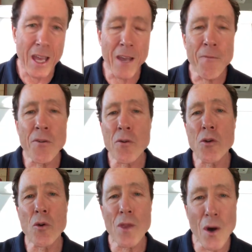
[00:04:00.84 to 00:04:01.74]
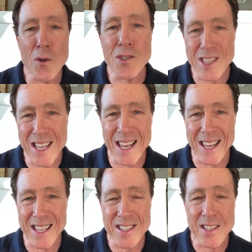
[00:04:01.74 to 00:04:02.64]
If you do those
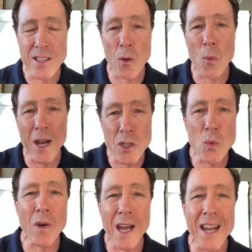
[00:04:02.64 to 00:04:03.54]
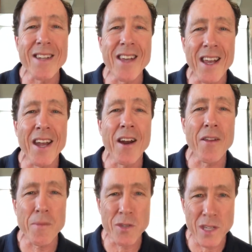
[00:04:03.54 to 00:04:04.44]
things, the rest will kind of take care
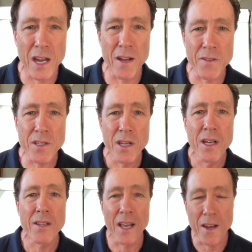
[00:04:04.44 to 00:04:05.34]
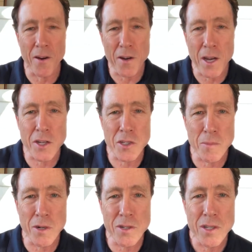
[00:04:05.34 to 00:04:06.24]
of themselves. Take care of your
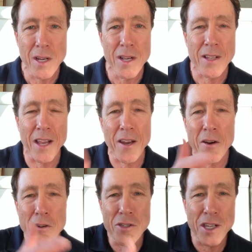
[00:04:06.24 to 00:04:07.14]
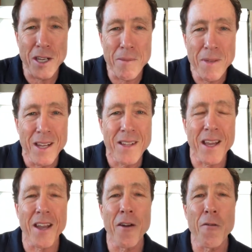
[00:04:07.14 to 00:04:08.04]
customers, take care of your team,
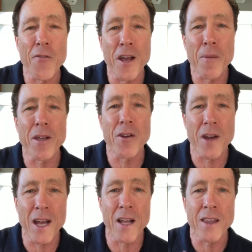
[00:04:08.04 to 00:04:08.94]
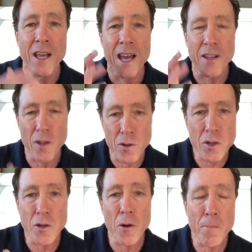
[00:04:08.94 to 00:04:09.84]
take care of your family and your health, and those
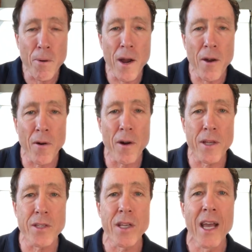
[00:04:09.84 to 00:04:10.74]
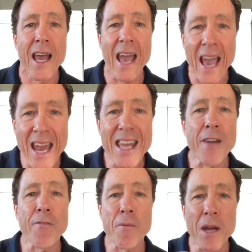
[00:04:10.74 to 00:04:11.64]
are your priorities. Any
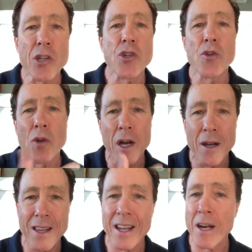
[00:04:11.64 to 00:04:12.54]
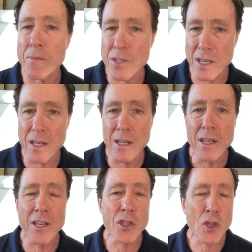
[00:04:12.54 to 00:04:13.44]
information that comes in
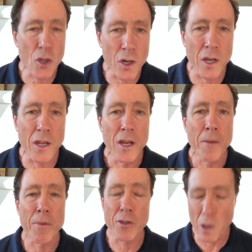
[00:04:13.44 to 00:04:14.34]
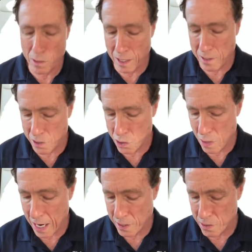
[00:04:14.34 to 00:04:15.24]
is good, but don't let it
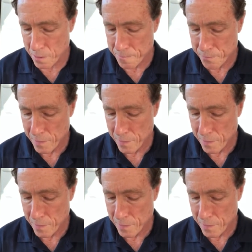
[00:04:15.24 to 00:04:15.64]
distract you.